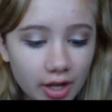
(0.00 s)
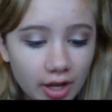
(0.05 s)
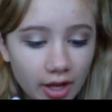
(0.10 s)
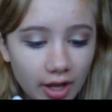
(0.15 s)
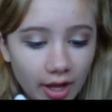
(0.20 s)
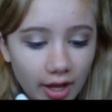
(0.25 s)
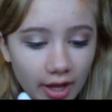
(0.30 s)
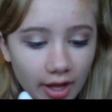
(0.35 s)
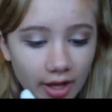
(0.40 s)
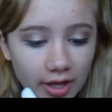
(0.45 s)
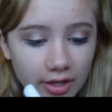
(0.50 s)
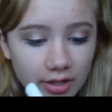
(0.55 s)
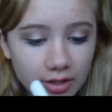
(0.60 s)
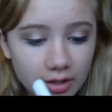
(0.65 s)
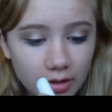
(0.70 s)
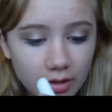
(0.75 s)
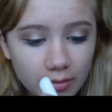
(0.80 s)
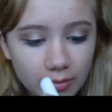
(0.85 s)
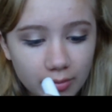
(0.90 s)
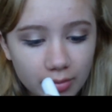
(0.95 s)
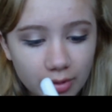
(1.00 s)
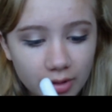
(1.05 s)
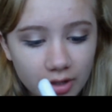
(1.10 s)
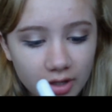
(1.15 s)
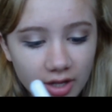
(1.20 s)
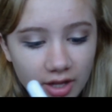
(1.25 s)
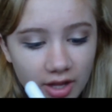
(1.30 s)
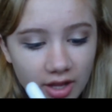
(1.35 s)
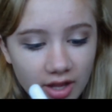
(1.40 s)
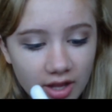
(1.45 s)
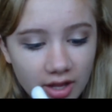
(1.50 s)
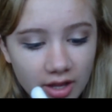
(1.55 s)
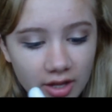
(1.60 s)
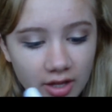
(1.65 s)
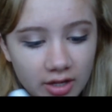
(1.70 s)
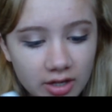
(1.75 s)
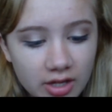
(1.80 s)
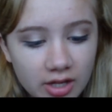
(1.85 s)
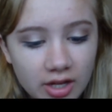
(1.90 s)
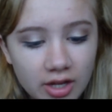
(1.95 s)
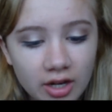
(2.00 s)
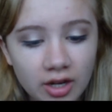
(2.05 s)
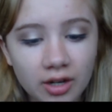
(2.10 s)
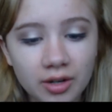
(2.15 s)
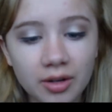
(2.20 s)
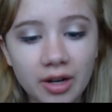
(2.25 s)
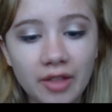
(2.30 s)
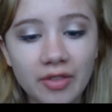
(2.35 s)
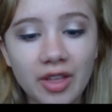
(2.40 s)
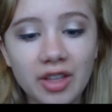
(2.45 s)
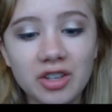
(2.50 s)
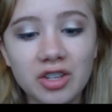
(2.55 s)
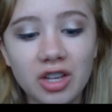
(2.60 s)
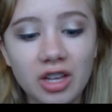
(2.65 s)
and put it in here and then